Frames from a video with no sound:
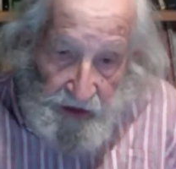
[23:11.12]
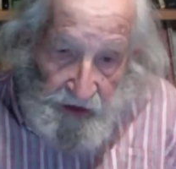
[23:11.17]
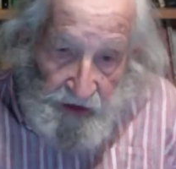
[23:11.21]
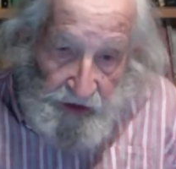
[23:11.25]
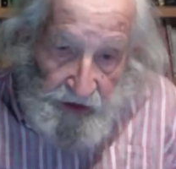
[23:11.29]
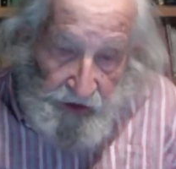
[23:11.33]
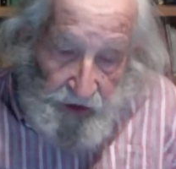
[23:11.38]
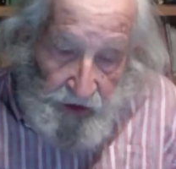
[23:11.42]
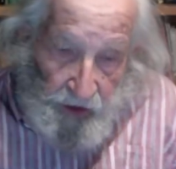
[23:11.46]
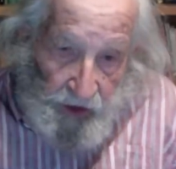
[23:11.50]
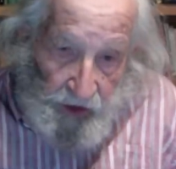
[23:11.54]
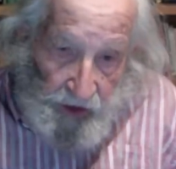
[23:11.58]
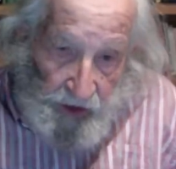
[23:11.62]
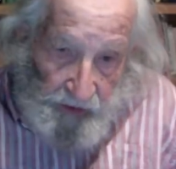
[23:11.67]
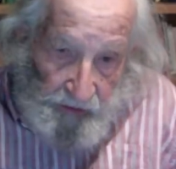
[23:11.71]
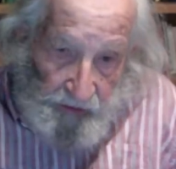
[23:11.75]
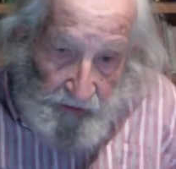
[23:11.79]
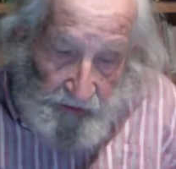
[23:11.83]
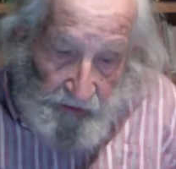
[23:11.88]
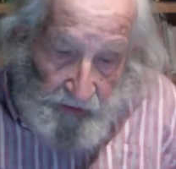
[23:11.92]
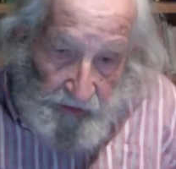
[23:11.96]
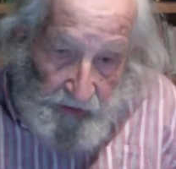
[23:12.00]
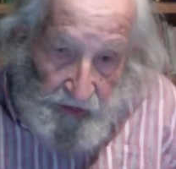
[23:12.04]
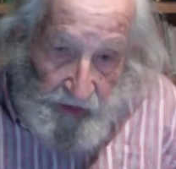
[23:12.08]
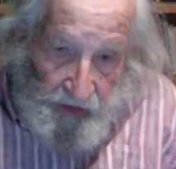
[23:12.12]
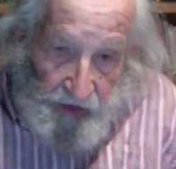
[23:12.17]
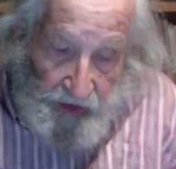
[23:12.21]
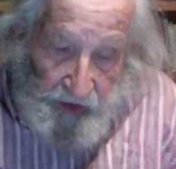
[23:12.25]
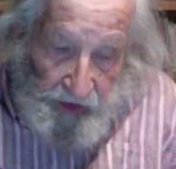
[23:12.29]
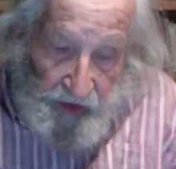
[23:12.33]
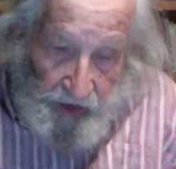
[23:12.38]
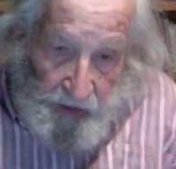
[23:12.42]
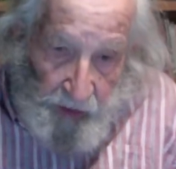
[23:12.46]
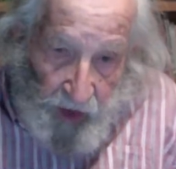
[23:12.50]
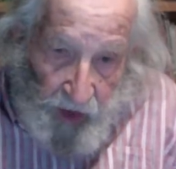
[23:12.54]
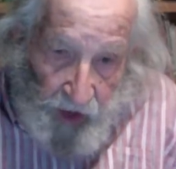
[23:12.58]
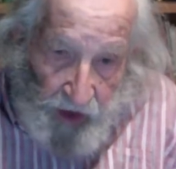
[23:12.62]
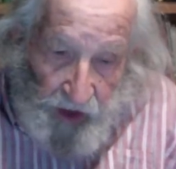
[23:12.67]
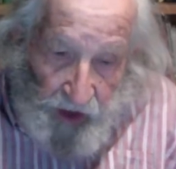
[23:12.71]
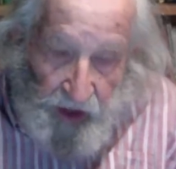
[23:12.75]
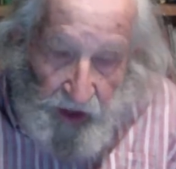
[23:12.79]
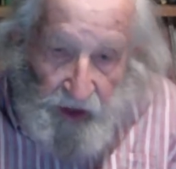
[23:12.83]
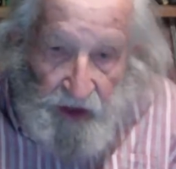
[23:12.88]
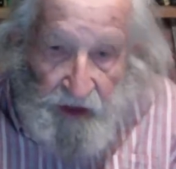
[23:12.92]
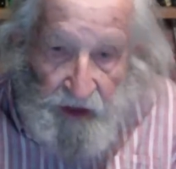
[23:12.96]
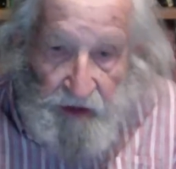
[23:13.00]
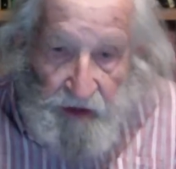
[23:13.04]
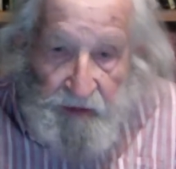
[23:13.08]
showing,
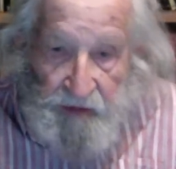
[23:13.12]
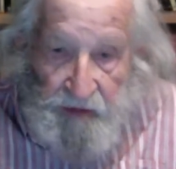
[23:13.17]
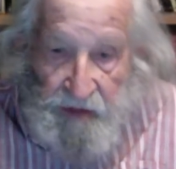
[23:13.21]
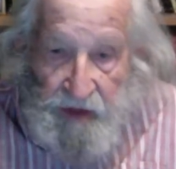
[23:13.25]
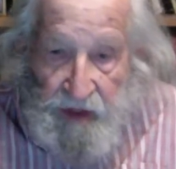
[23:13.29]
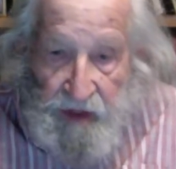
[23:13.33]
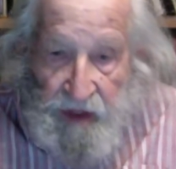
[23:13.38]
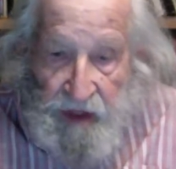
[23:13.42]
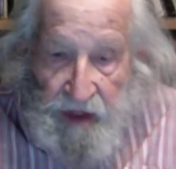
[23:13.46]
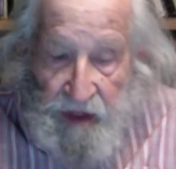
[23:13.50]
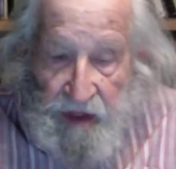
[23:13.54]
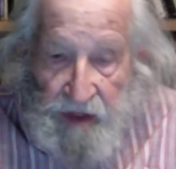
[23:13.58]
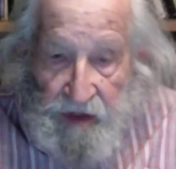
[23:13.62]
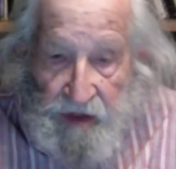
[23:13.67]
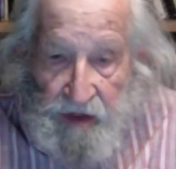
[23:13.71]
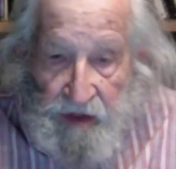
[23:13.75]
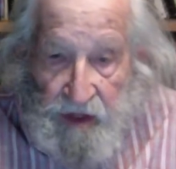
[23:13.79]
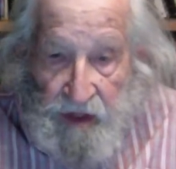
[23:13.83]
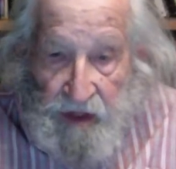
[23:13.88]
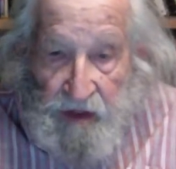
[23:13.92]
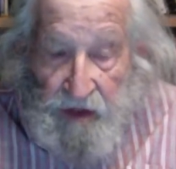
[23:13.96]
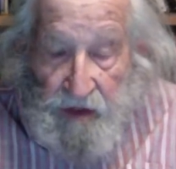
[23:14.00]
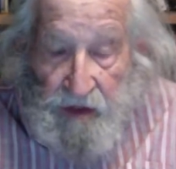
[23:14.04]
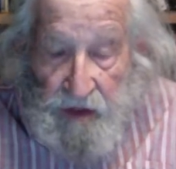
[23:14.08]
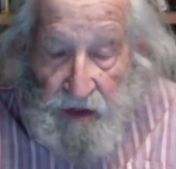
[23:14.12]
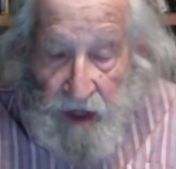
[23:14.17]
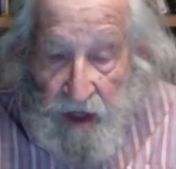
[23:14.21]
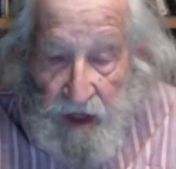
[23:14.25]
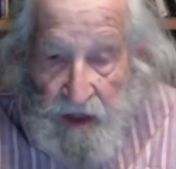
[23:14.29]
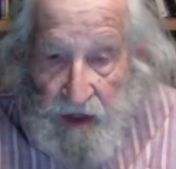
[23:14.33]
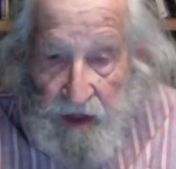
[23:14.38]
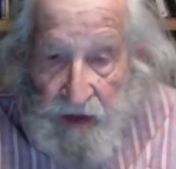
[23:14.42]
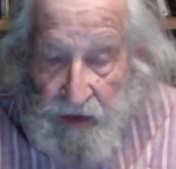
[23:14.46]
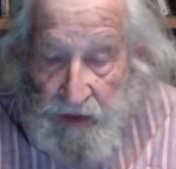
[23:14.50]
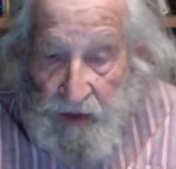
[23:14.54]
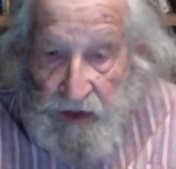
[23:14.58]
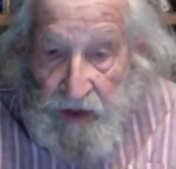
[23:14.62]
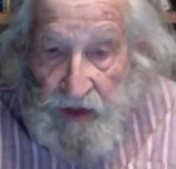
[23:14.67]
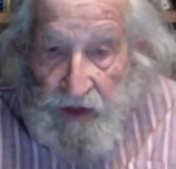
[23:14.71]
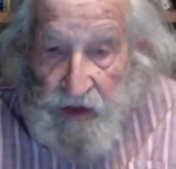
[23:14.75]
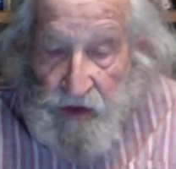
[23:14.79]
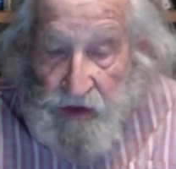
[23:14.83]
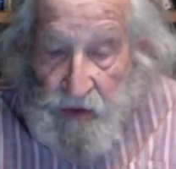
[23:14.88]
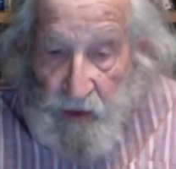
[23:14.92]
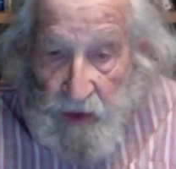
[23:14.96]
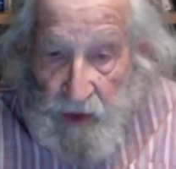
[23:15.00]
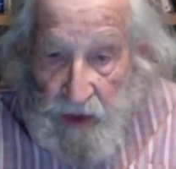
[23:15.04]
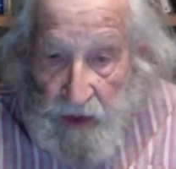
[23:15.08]
debunking them, and said the China threat
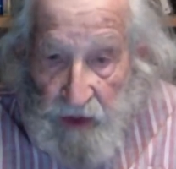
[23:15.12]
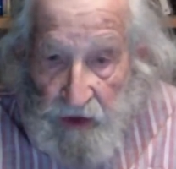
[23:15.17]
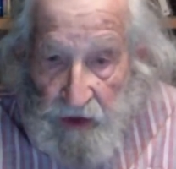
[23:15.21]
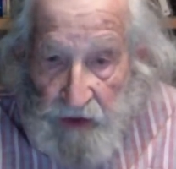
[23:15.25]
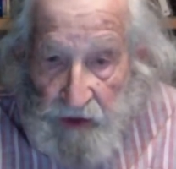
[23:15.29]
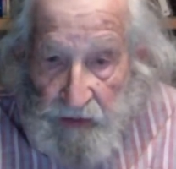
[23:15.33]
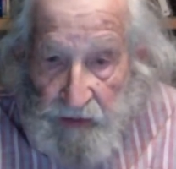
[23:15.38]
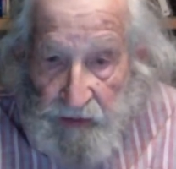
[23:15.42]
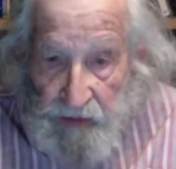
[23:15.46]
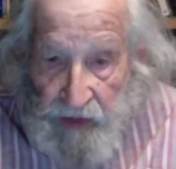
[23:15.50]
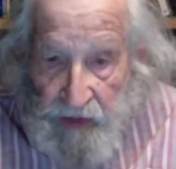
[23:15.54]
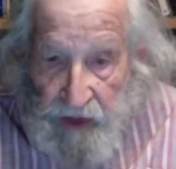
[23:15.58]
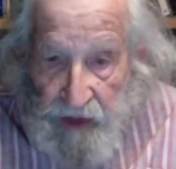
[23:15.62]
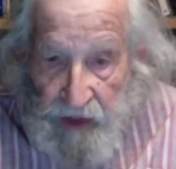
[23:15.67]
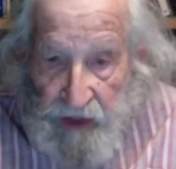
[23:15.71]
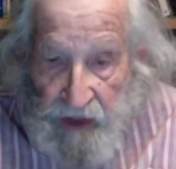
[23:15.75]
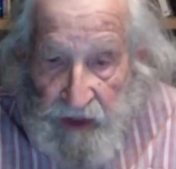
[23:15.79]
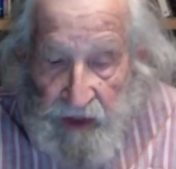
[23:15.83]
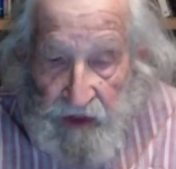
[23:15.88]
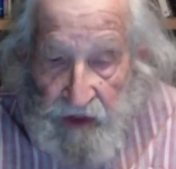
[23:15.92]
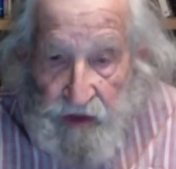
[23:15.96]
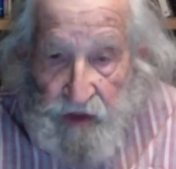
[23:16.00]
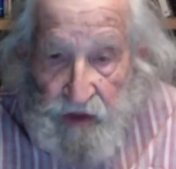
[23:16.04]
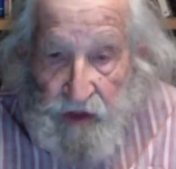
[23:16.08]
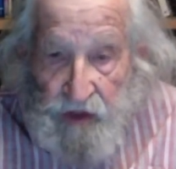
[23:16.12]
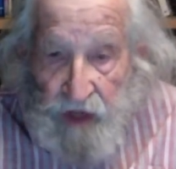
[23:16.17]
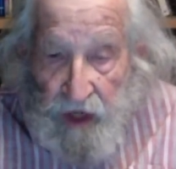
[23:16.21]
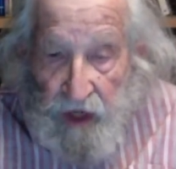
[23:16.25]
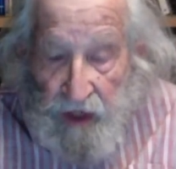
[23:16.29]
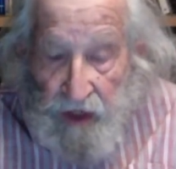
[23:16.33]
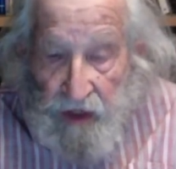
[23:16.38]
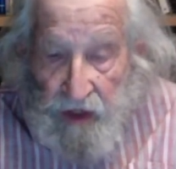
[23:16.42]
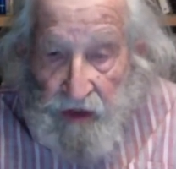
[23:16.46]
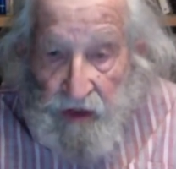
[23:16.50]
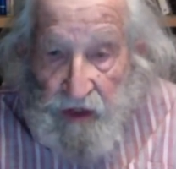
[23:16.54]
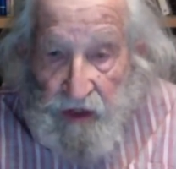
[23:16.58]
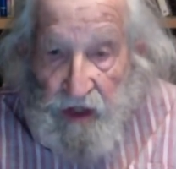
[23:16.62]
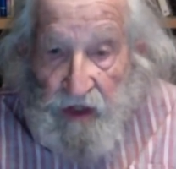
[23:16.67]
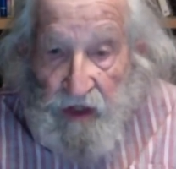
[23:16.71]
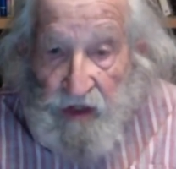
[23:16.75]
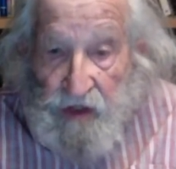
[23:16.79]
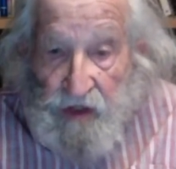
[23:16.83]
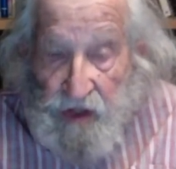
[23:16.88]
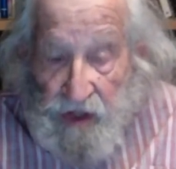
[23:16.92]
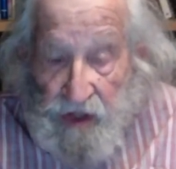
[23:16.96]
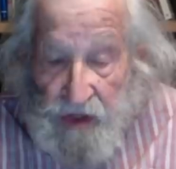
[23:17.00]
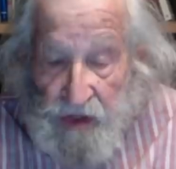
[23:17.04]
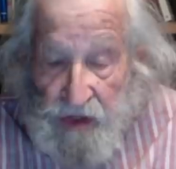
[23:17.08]
is real. It's China's
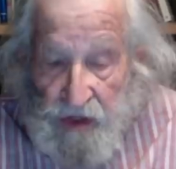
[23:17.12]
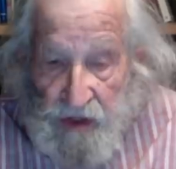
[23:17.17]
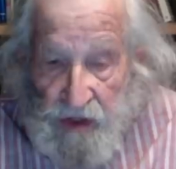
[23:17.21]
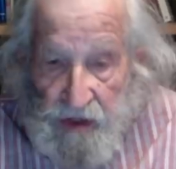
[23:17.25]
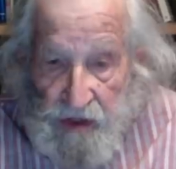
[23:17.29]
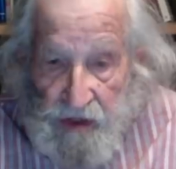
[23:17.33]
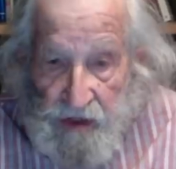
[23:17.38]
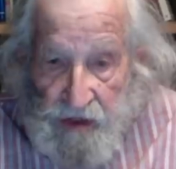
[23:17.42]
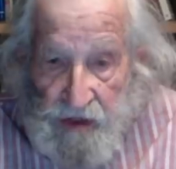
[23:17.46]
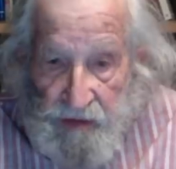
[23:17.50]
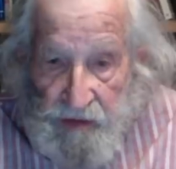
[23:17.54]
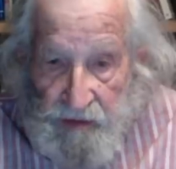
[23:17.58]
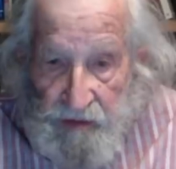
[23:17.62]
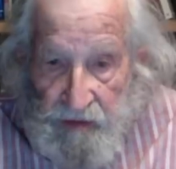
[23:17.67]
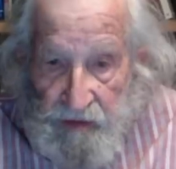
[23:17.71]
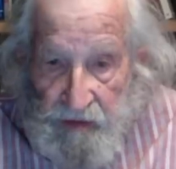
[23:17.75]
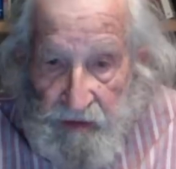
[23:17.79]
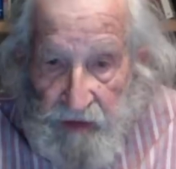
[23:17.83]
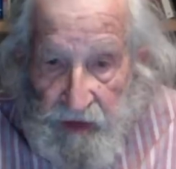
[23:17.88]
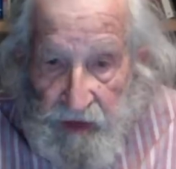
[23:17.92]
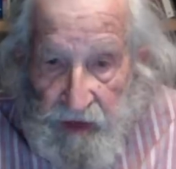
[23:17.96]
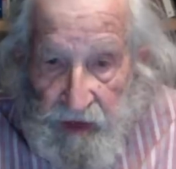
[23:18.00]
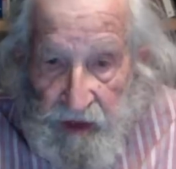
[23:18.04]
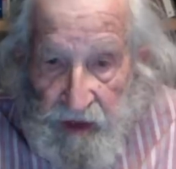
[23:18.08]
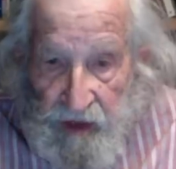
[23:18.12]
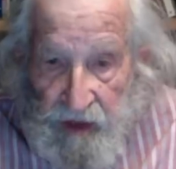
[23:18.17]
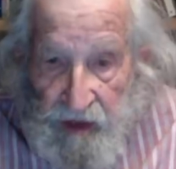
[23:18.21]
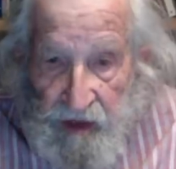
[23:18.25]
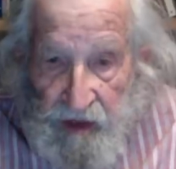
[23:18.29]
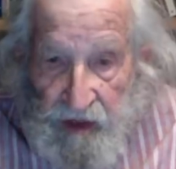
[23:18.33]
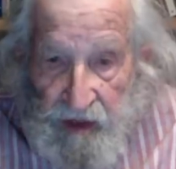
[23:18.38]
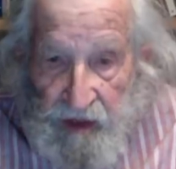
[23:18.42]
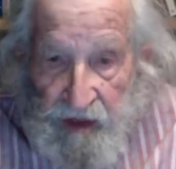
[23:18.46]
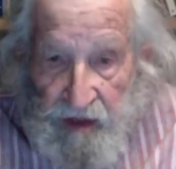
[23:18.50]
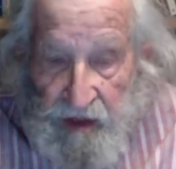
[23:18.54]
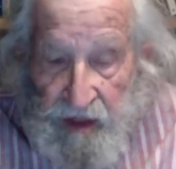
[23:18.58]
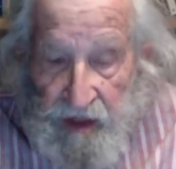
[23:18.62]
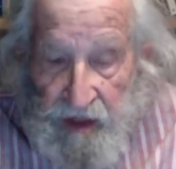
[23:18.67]
existence, the